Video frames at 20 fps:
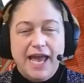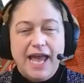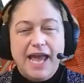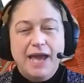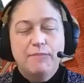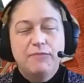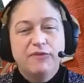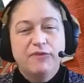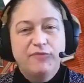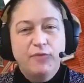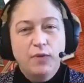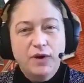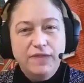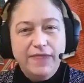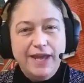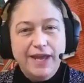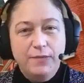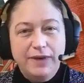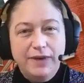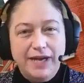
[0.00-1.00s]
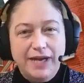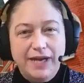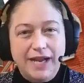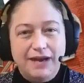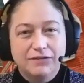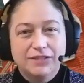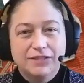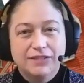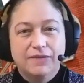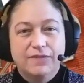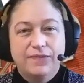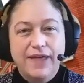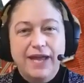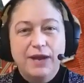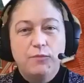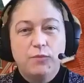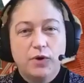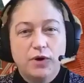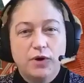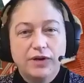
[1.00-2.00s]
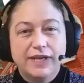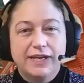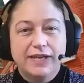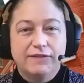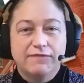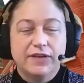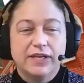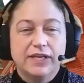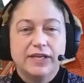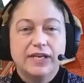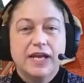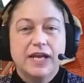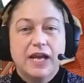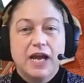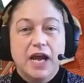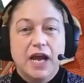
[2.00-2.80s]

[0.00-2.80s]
And before they went out, they were given